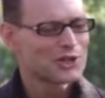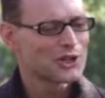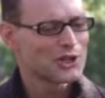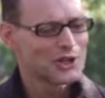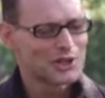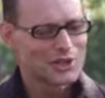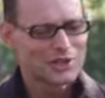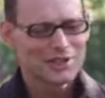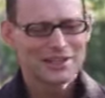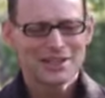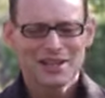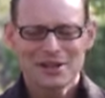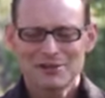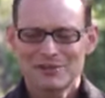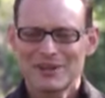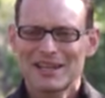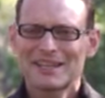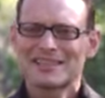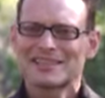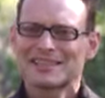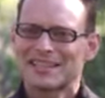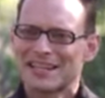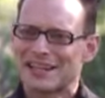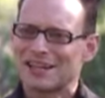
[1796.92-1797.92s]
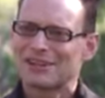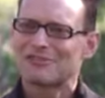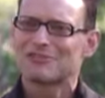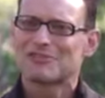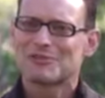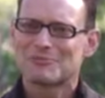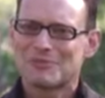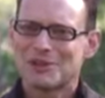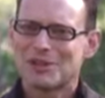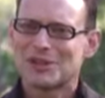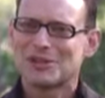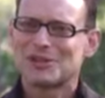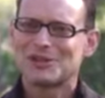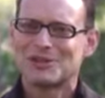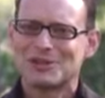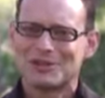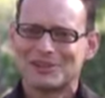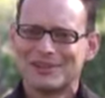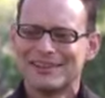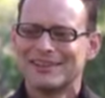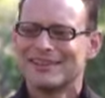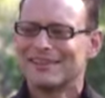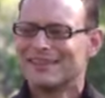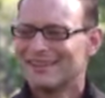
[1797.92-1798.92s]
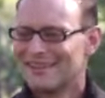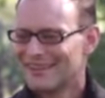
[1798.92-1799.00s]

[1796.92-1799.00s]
sure, you know, nice to hear from you.